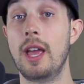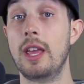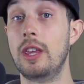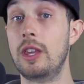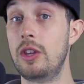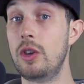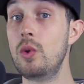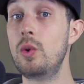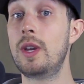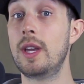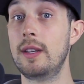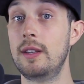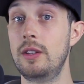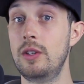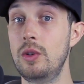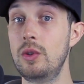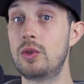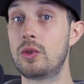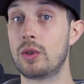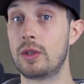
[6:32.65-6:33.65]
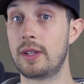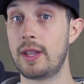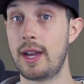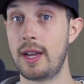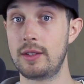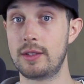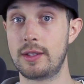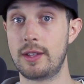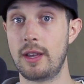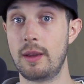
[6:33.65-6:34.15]
you can
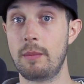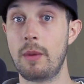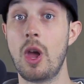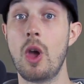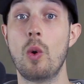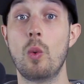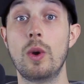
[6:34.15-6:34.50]
neutralize them